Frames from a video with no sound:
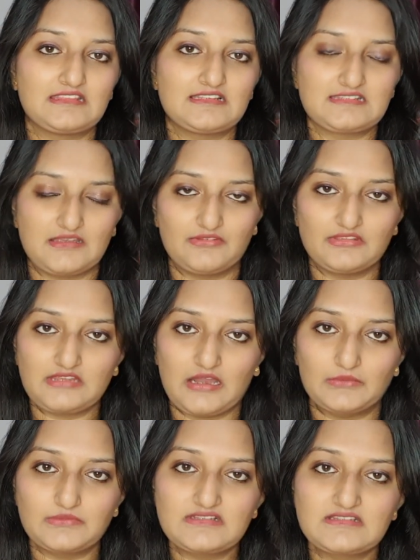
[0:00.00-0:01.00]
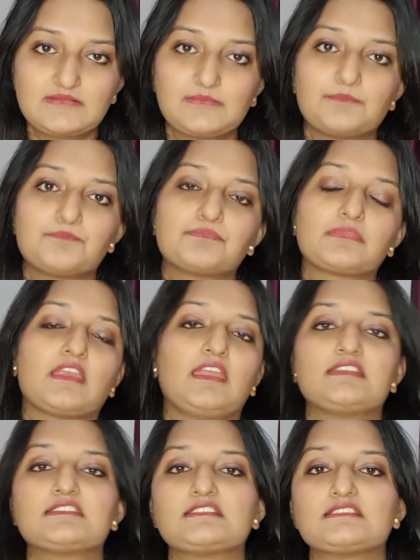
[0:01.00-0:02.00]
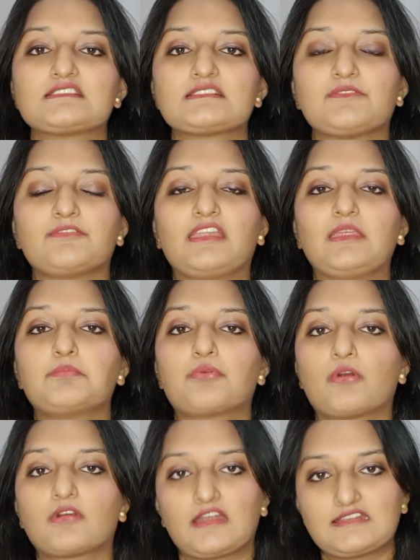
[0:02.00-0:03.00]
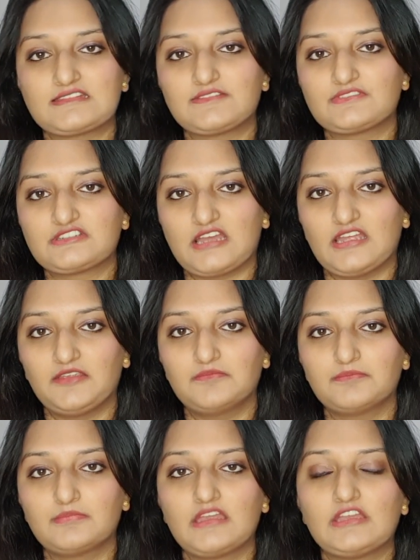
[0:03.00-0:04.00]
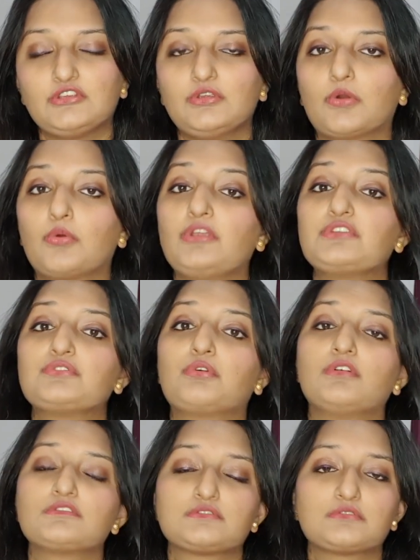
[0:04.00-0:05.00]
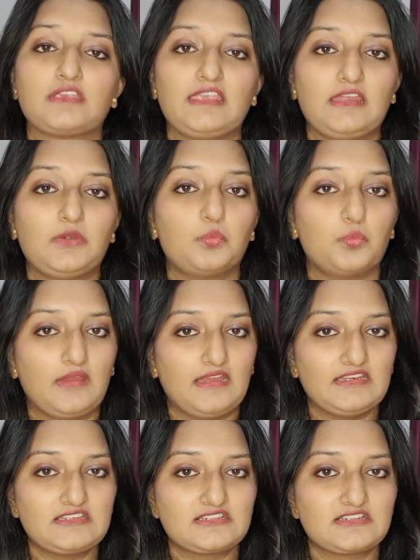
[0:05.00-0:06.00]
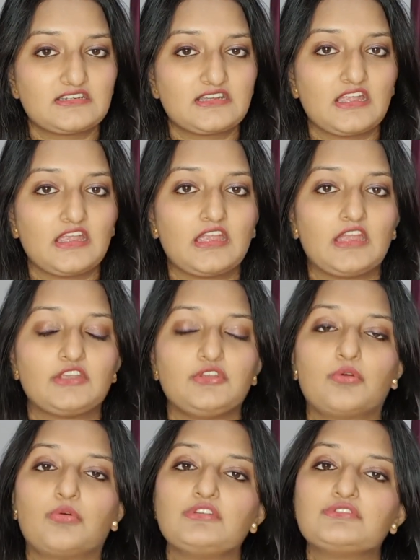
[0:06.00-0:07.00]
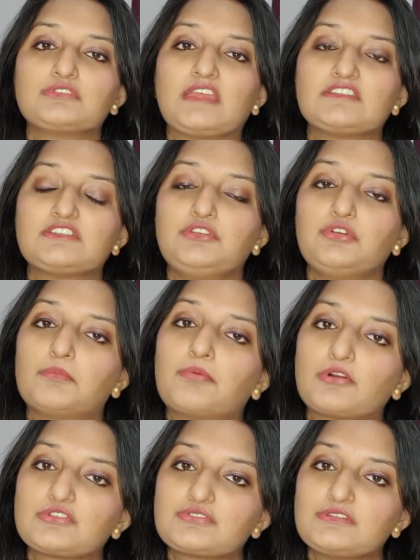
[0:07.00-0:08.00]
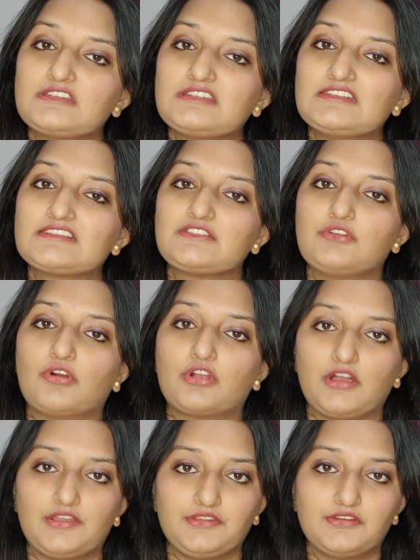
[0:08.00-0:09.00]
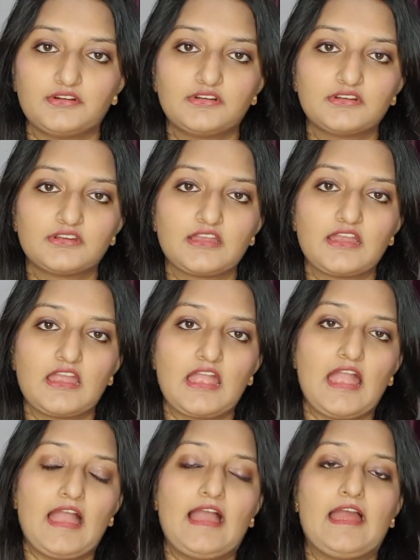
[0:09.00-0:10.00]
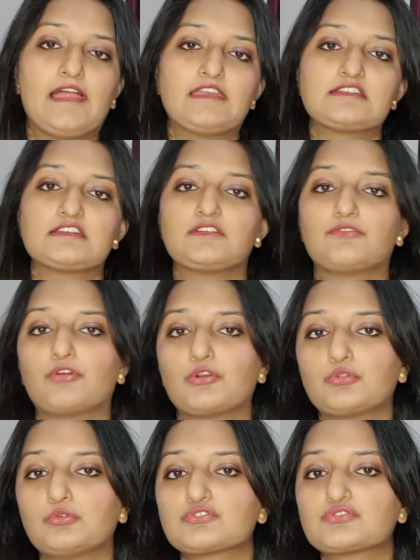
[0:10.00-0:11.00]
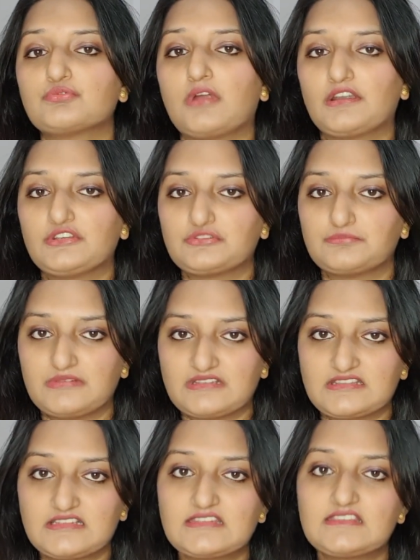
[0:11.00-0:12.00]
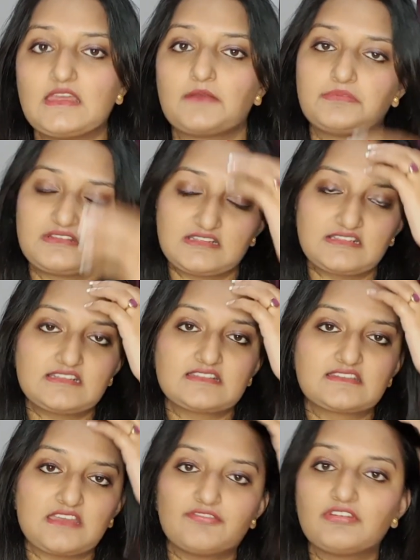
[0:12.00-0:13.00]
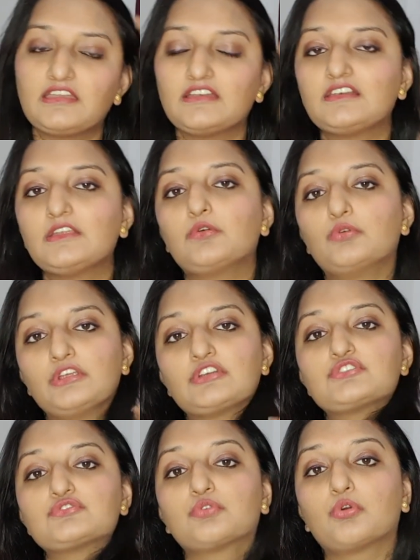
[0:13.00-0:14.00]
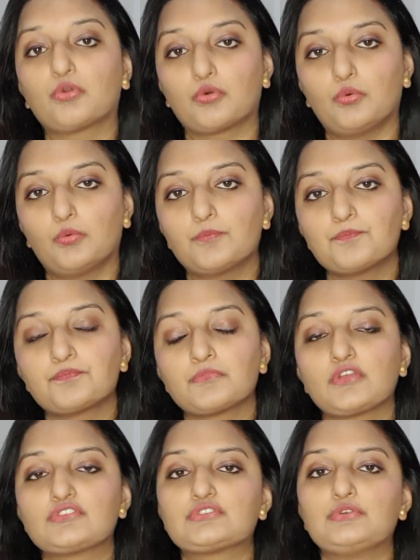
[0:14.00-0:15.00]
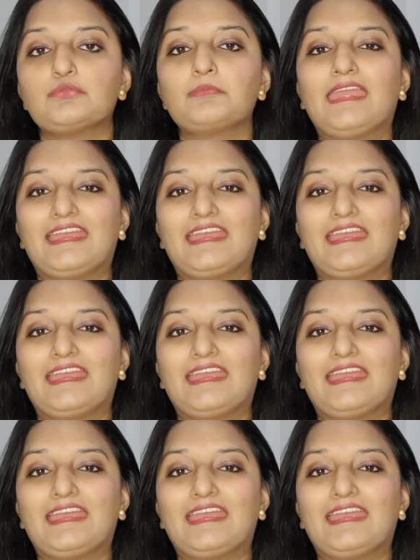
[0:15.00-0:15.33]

the 7th house. It is a very progressive time. You're going to also gain weight. You're going to get new opportunities in your career. And for those who are into business, their business is definitely going to grow. So you may